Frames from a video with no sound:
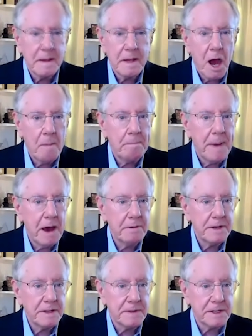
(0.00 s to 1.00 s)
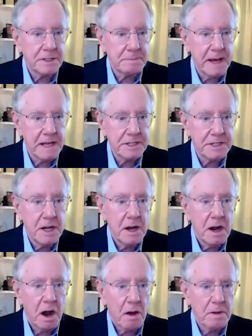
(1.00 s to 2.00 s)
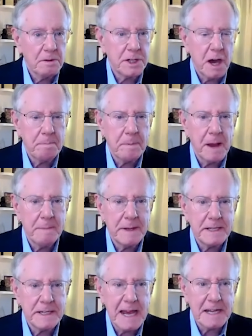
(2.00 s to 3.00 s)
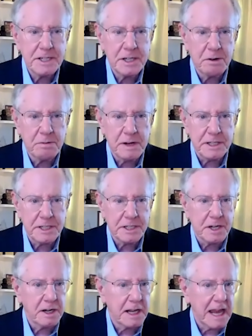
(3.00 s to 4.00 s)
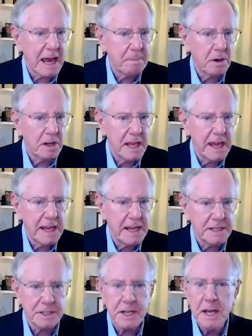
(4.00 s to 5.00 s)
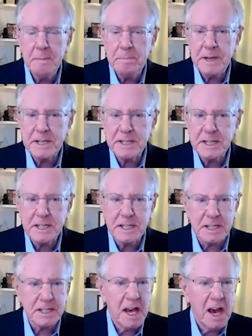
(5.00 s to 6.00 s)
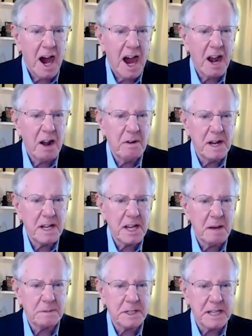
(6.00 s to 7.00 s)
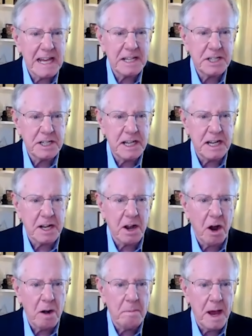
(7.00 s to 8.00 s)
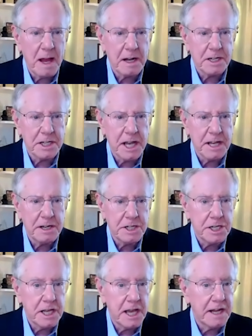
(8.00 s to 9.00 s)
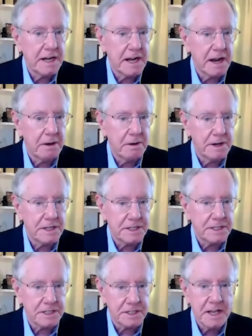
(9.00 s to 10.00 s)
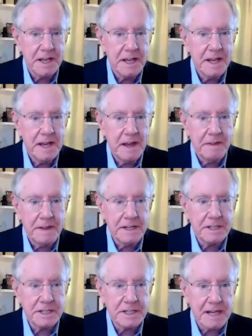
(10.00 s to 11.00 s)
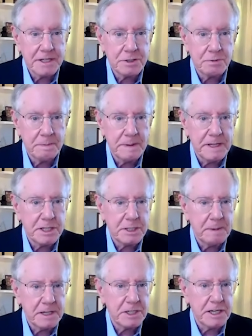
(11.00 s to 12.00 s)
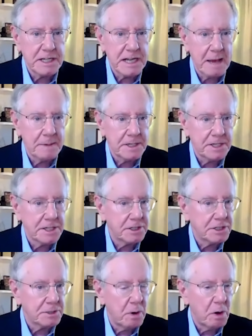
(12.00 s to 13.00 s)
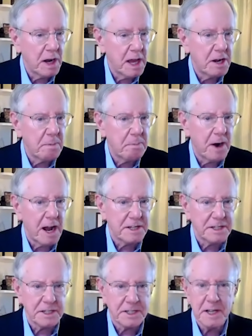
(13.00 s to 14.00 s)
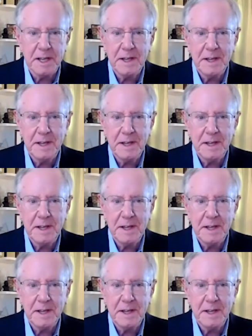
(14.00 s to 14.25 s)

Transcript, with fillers: Compounding this mess are those upcoming tax increases on capital gains, businesses, higher incomes, gasoline, car mileage, energy, and inheritances. These taxes will be especially damaging to small enterprises.